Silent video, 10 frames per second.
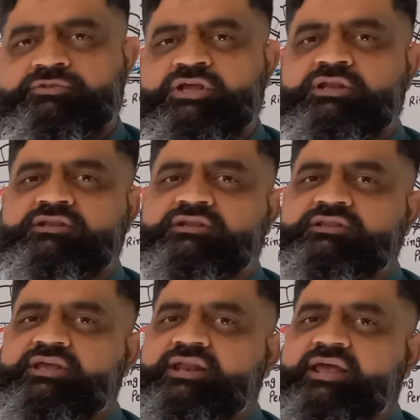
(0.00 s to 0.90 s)

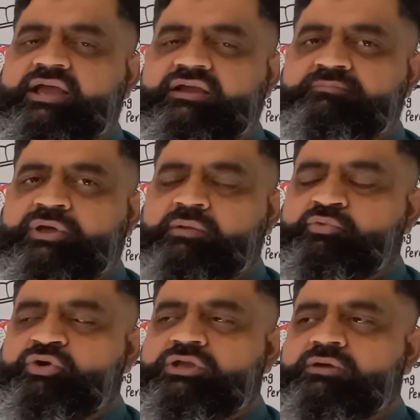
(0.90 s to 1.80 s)
They lack
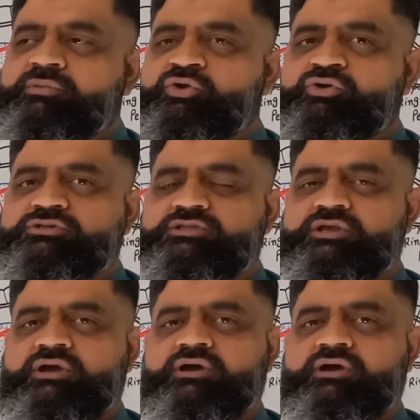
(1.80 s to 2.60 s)
peripodia because